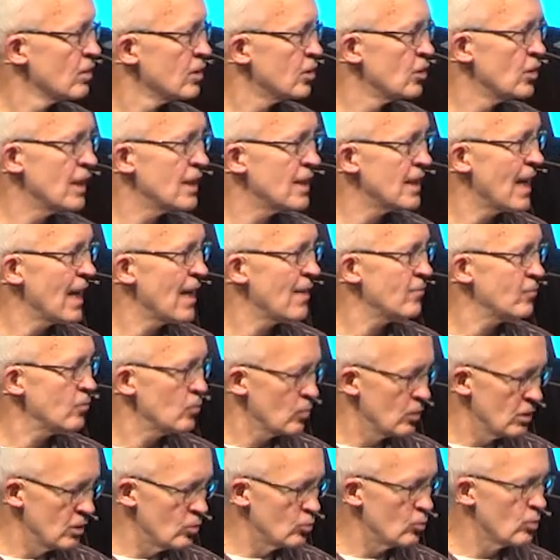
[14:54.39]
You didn't have it
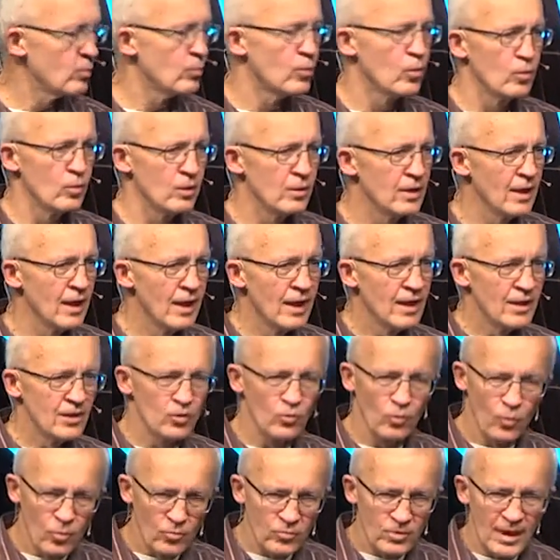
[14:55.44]
when you were born. You
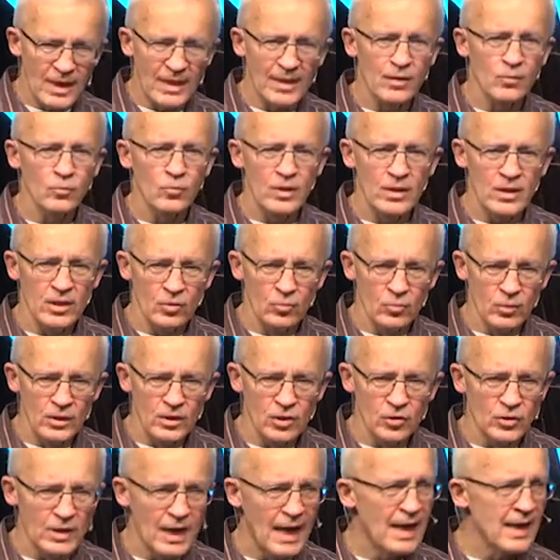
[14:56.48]
won't take it with you when you
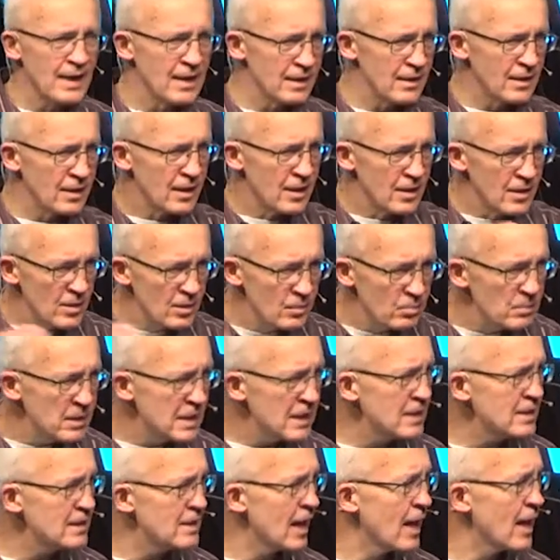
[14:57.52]
die. And in the
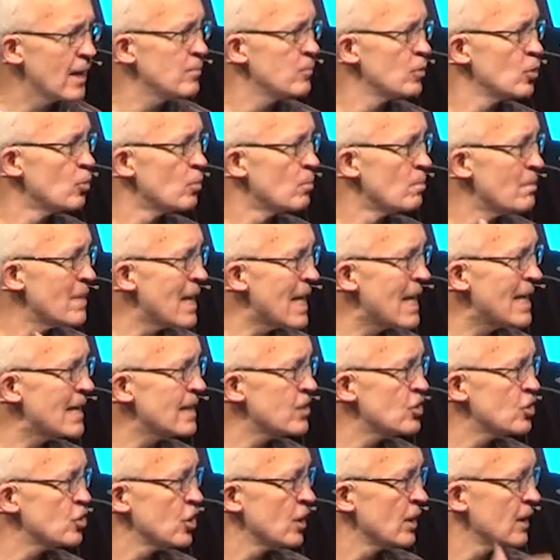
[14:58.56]
meantime, you're
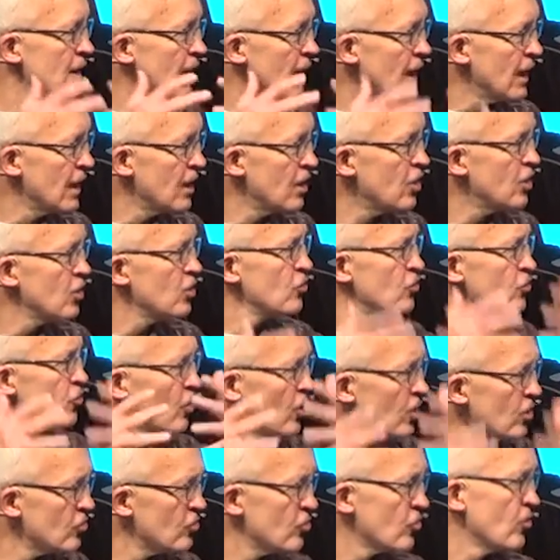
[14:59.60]
managing his
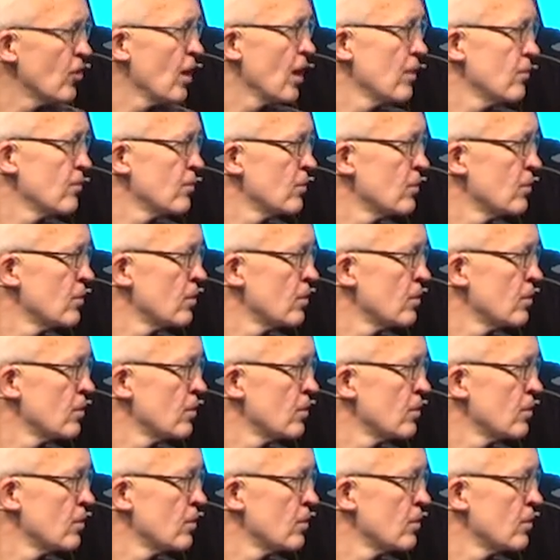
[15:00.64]
stuff.